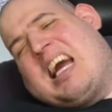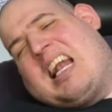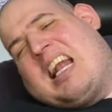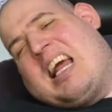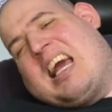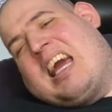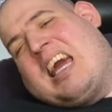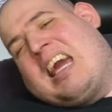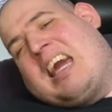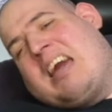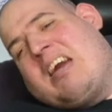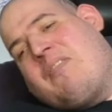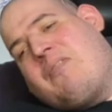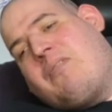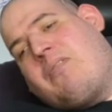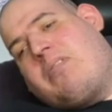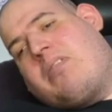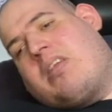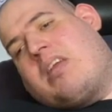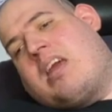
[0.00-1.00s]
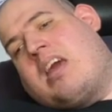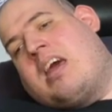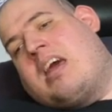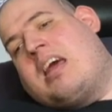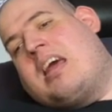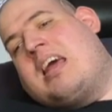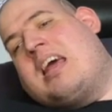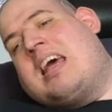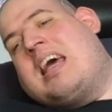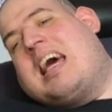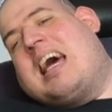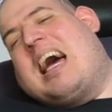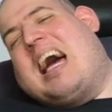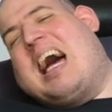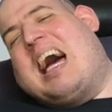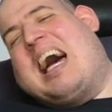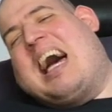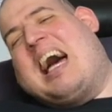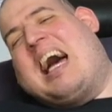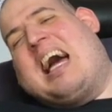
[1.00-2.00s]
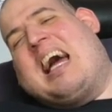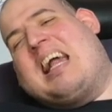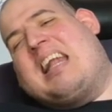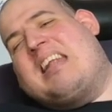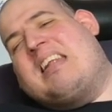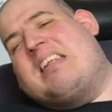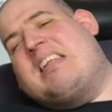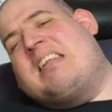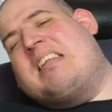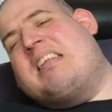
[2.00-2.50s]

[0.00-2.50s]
Lee. And